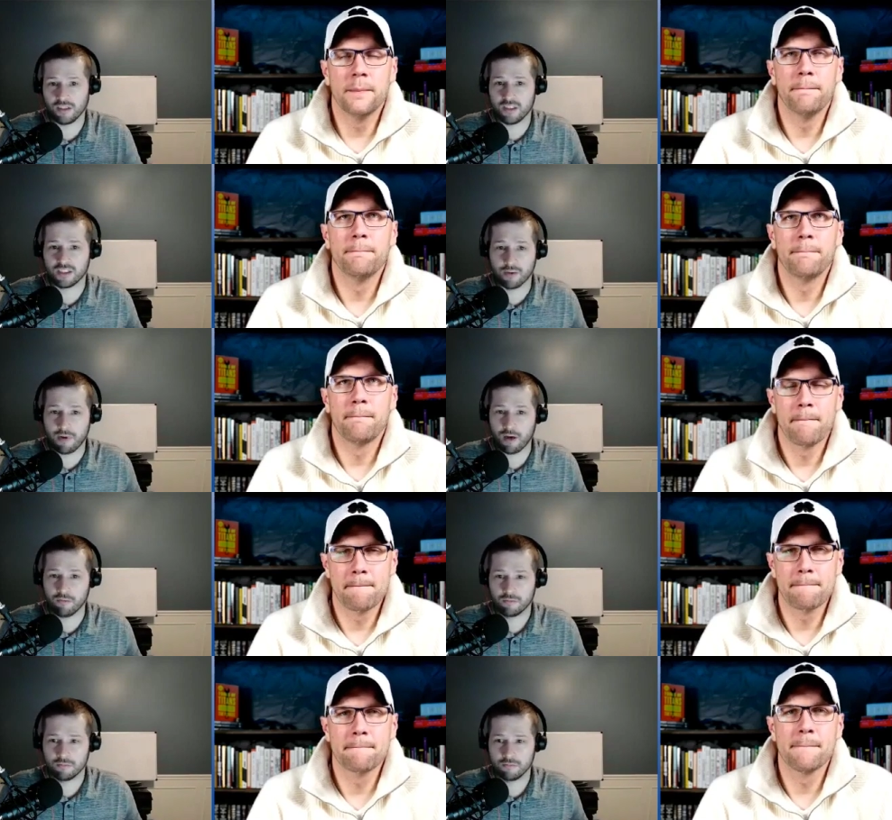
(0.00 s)
Speaker 1: leads
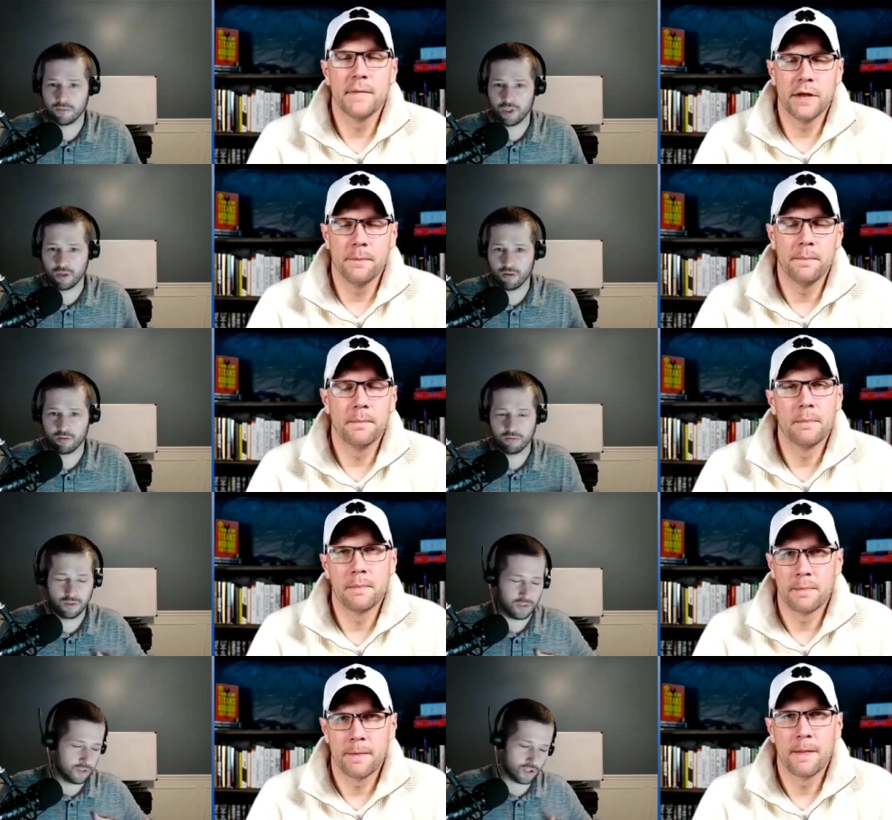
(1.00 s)
somehow, you know?
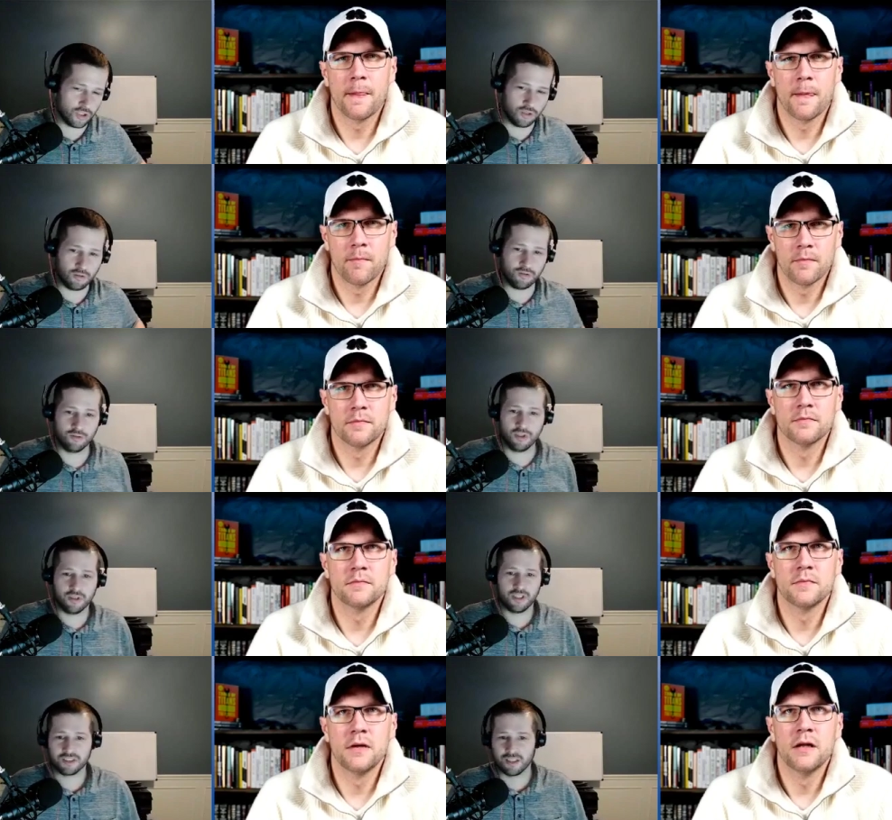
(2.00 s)
So
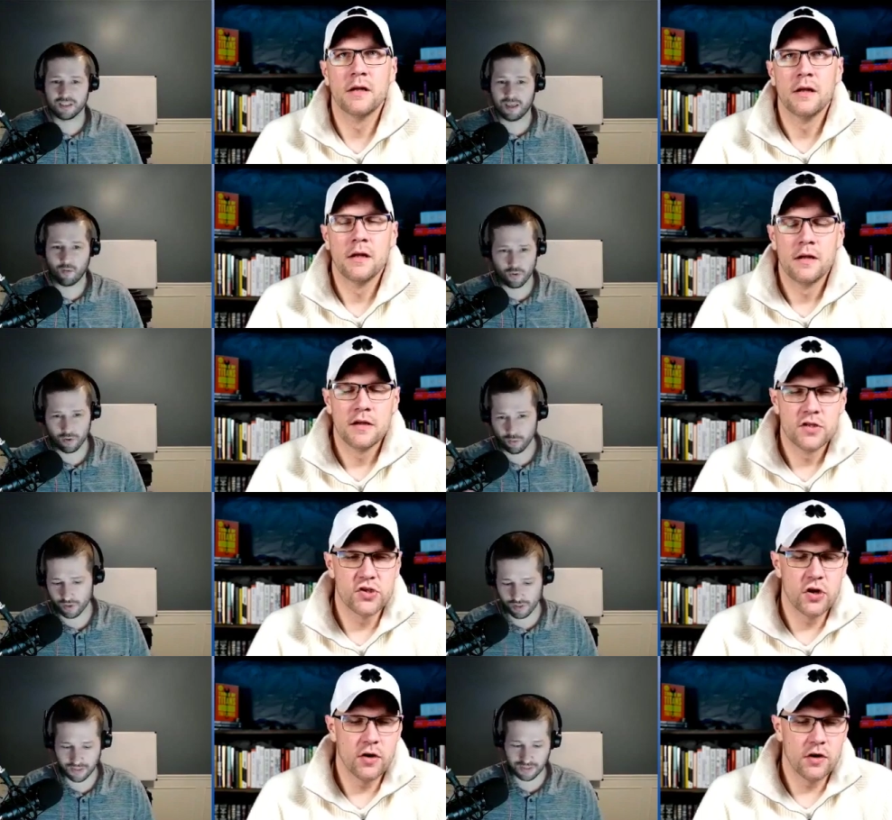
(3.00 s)
things like that. We'll
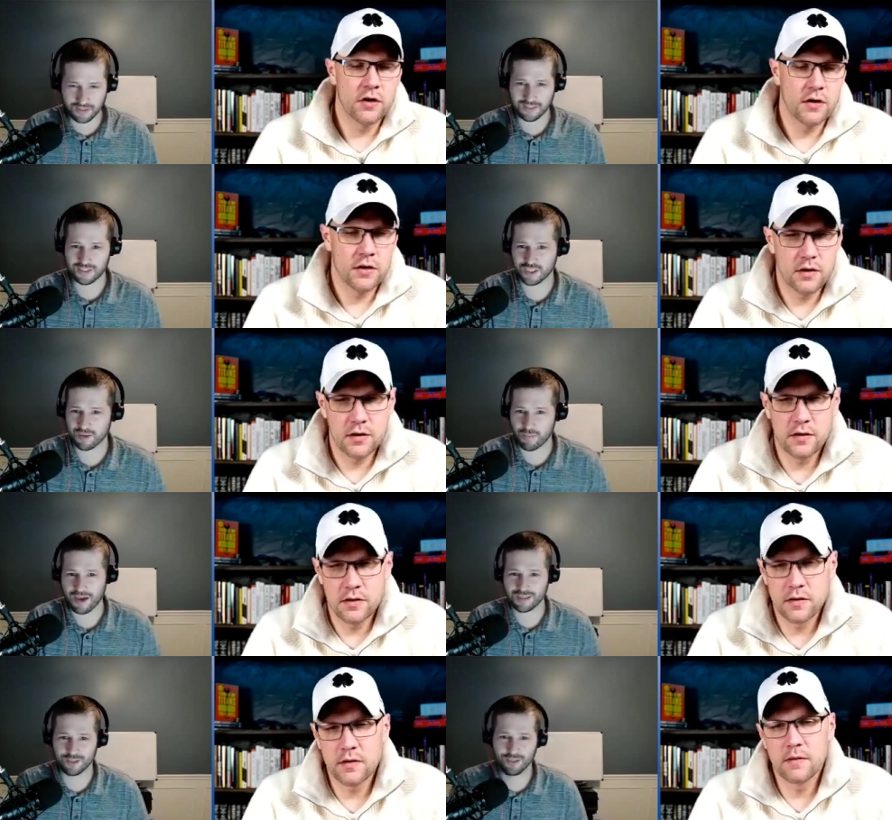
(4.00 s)
let you get
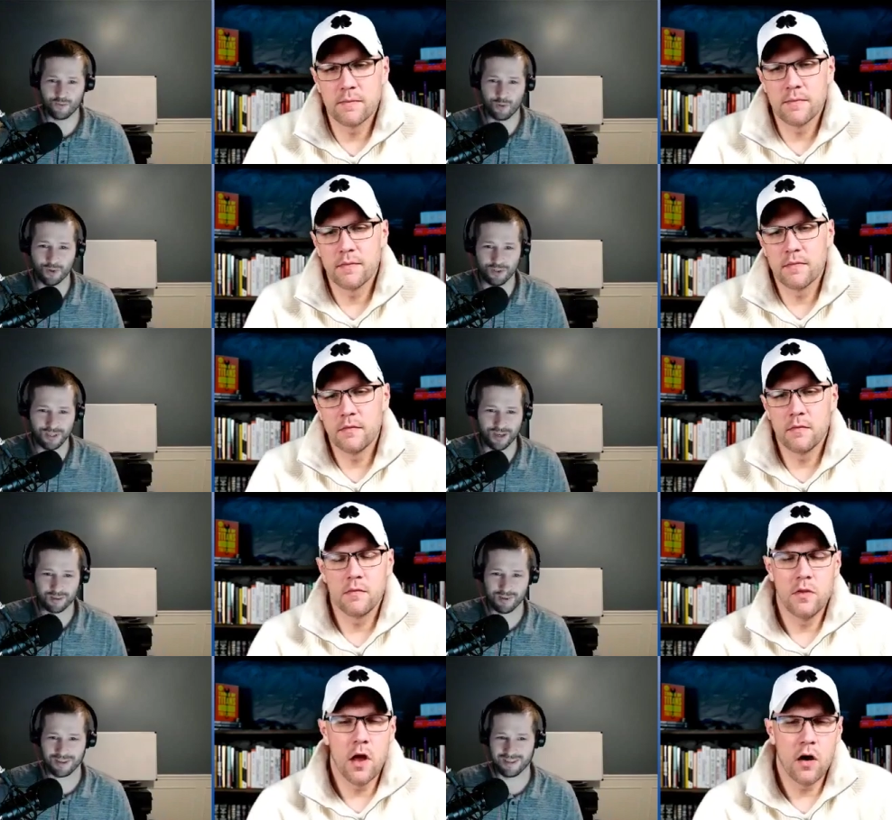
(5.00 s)
back to what we were
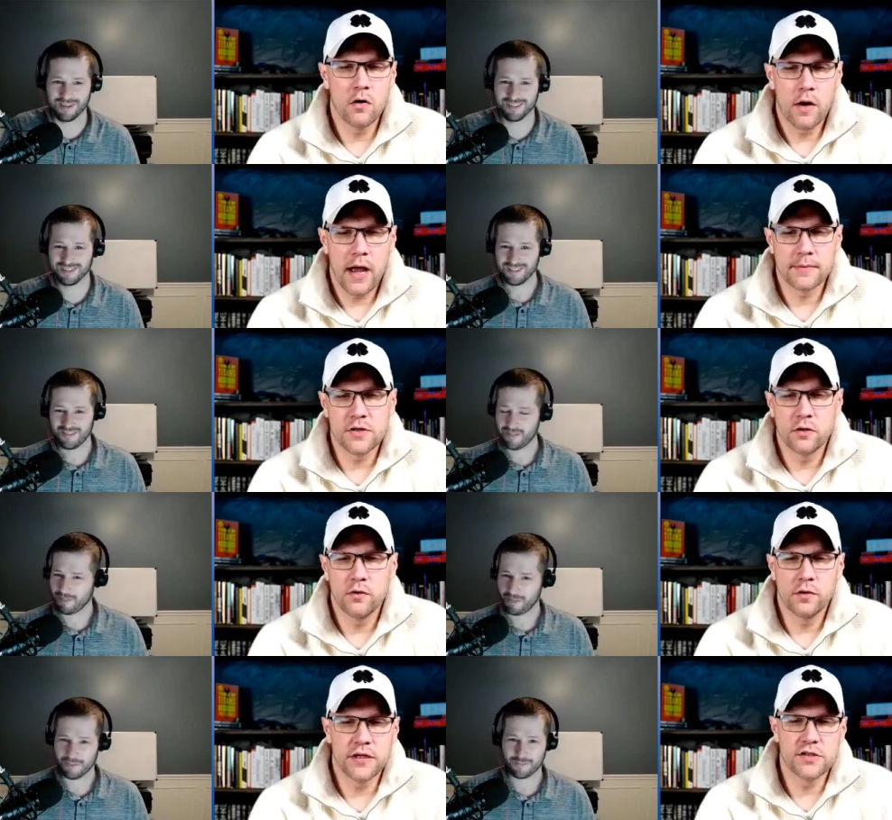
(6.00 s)
talking
Speaker 2: about. No,
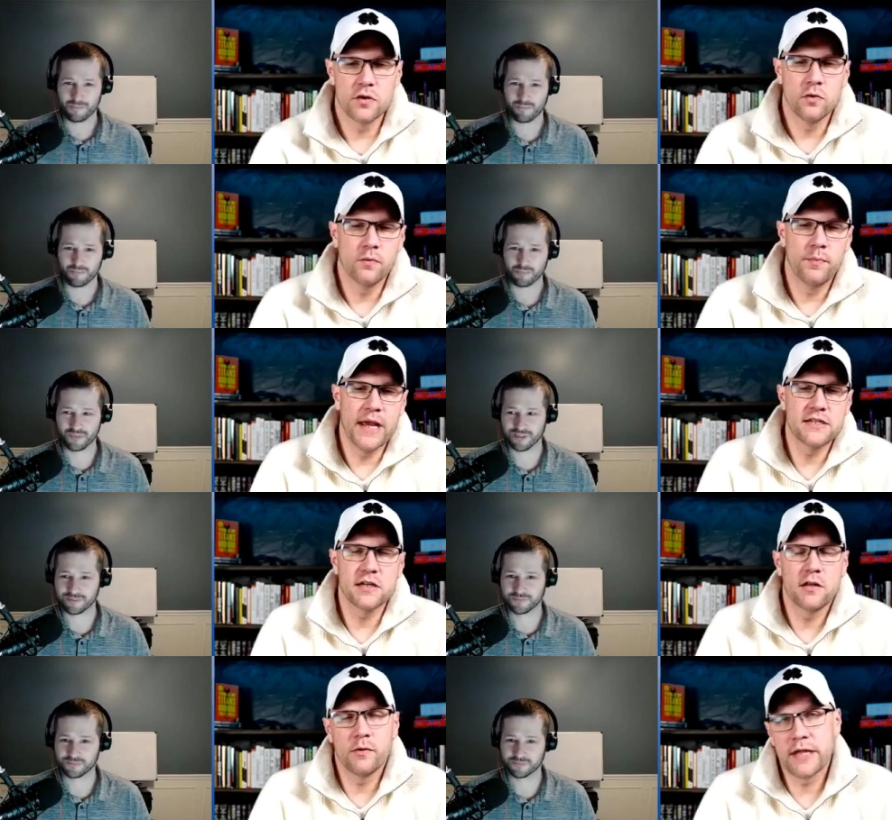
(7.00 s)
absolutely. So
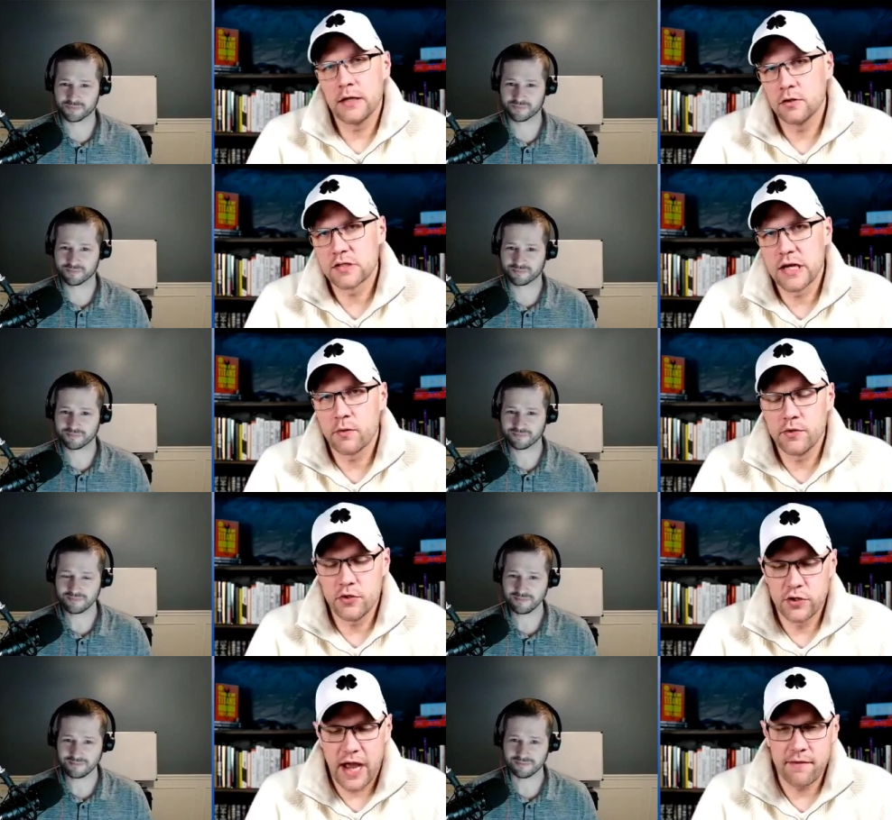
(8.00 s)
basically what that looks like when
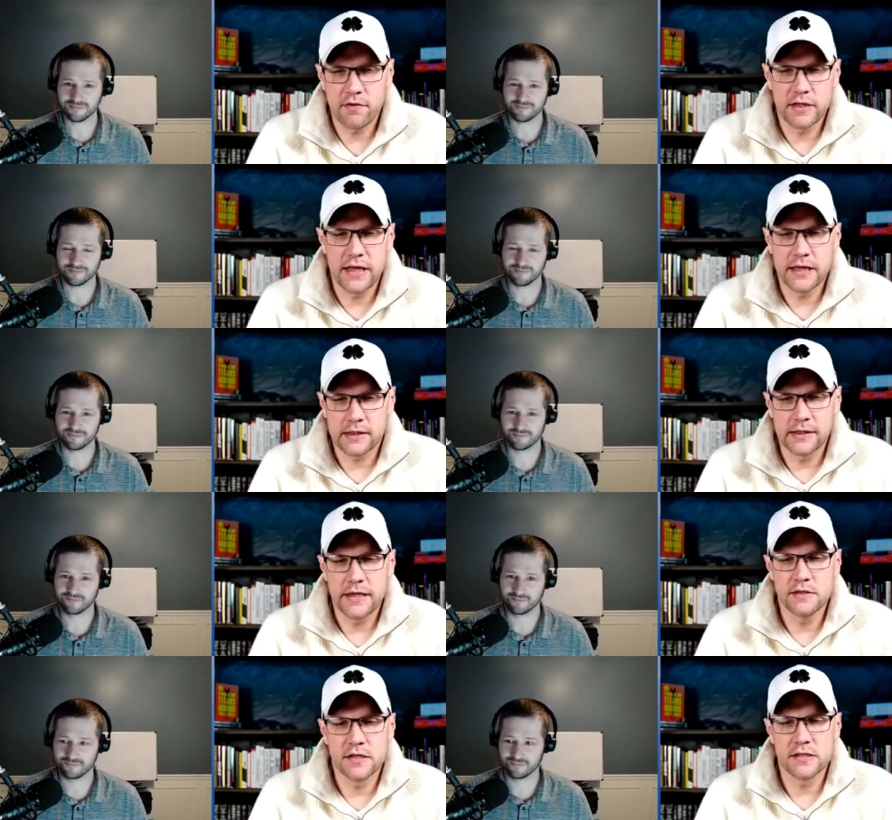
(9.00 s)
you dive into getting
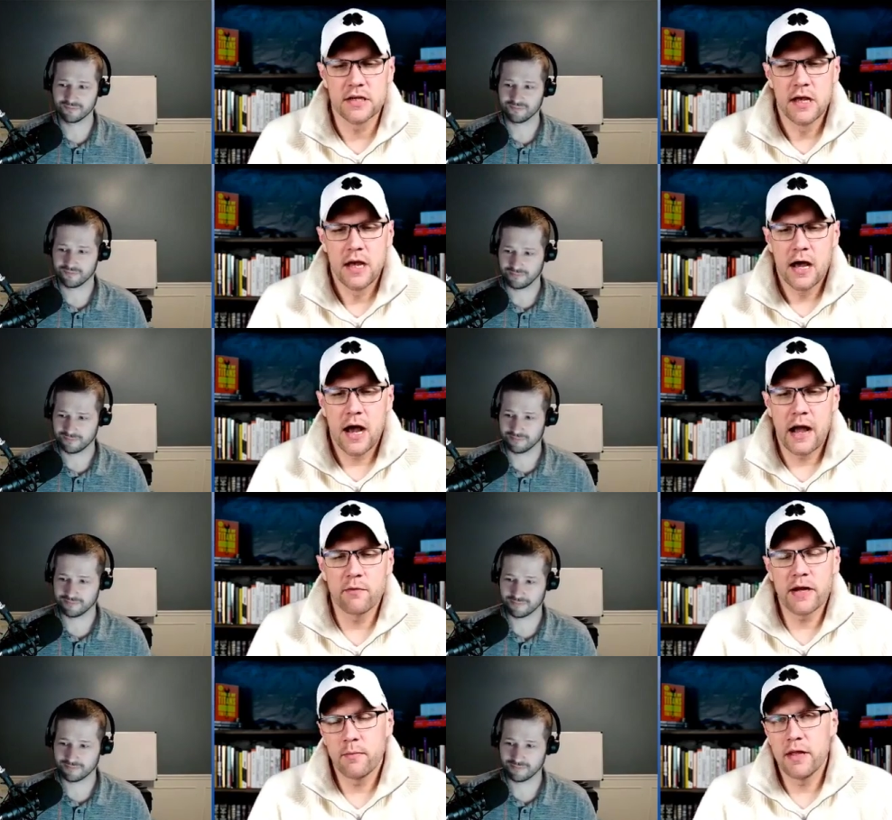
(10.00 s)
leads is, I
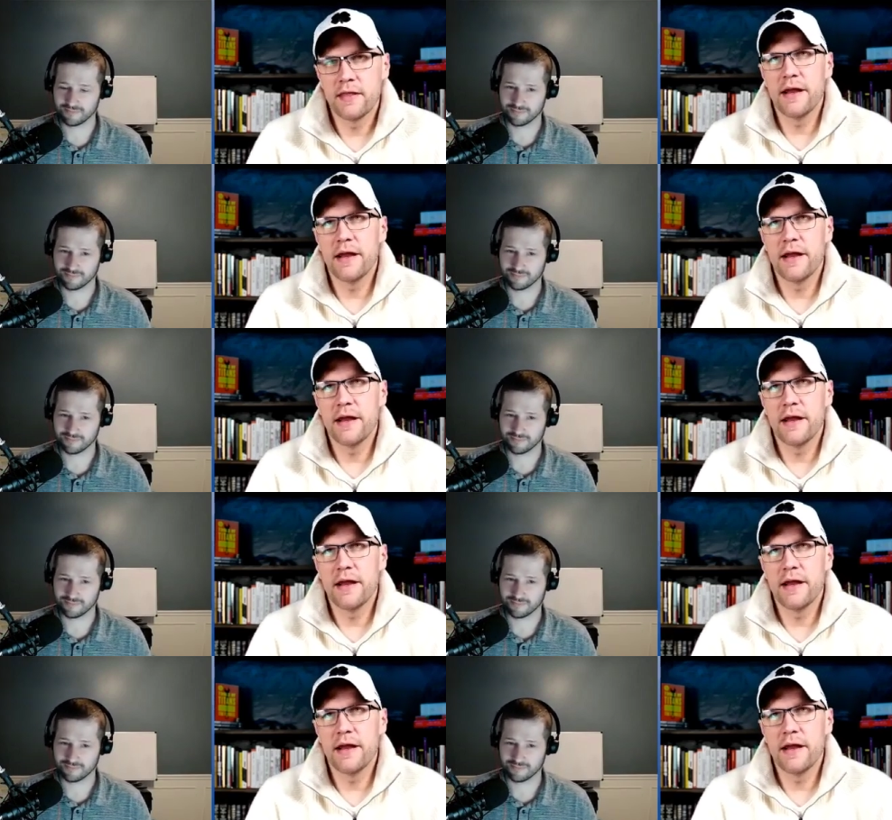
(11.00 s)
recommend that